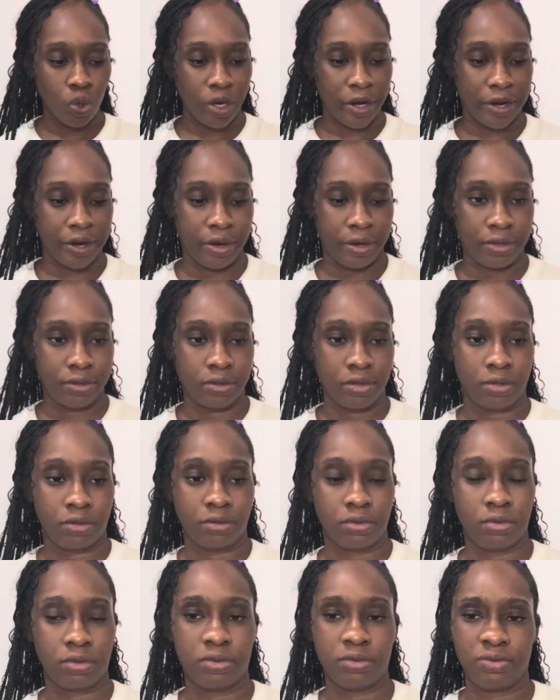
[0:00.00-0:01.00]
curtains
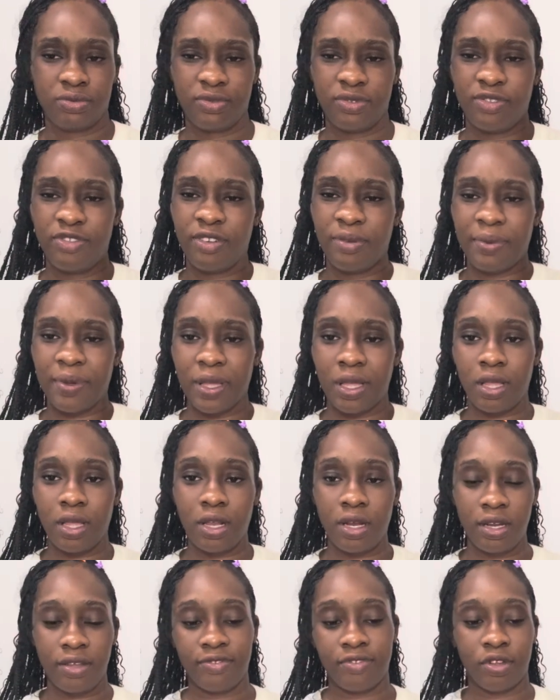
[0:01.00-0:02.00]
for my
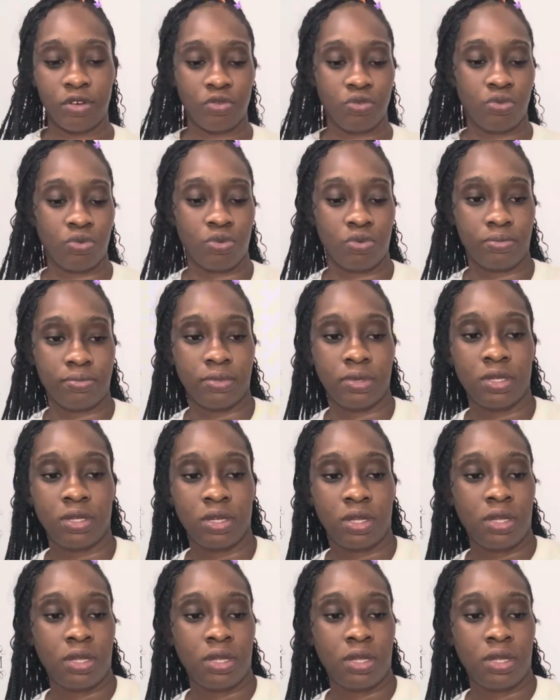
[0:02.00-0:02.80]
living room.